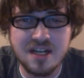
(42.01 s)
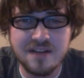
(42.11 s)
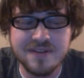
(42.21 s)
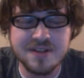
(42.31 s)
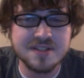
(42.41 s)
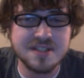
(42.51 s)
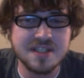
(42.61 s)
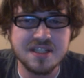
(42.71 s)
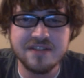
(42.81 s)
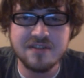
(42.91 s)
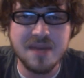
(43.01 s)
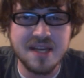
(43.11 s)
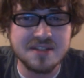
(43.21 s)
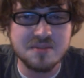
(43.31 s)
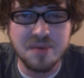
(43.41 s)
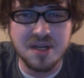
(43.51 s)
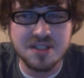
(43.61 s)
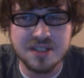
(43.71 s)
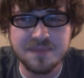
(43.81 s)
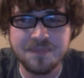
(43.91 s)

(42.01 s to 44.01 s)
office. It didn't even make its budget.